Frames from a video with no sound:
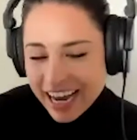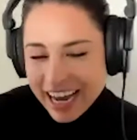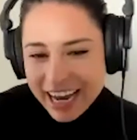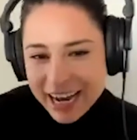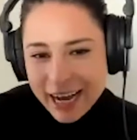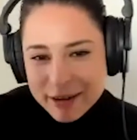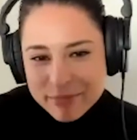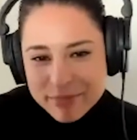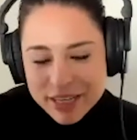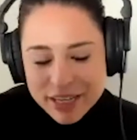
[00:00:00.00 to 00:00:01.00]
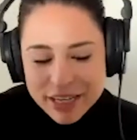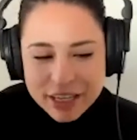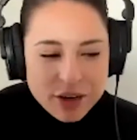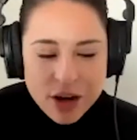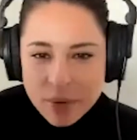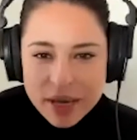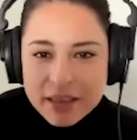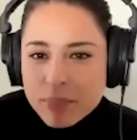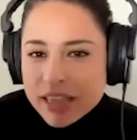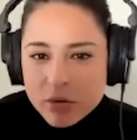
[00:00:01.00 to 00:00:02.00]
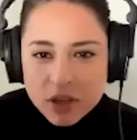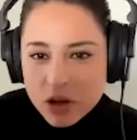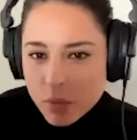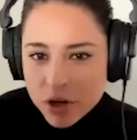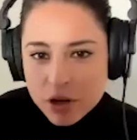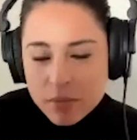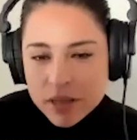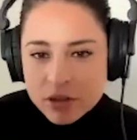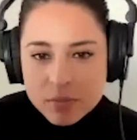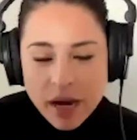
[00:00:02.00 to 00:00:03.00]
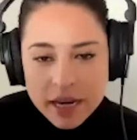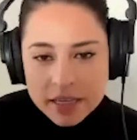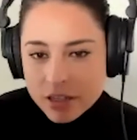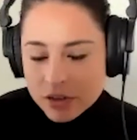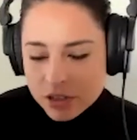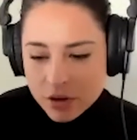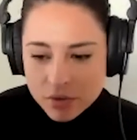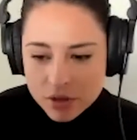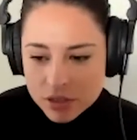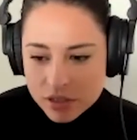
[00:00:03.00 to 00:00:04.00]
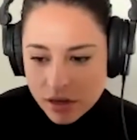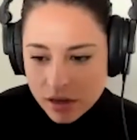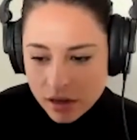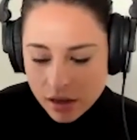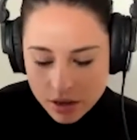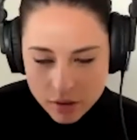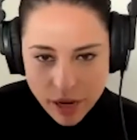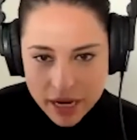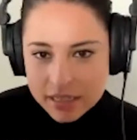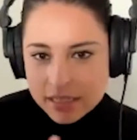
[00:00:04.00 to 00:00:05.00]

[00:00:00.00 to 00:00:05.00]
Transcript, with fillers: Um, you know, it, but you know, we're human. There's bias. There's so there's uh, the bias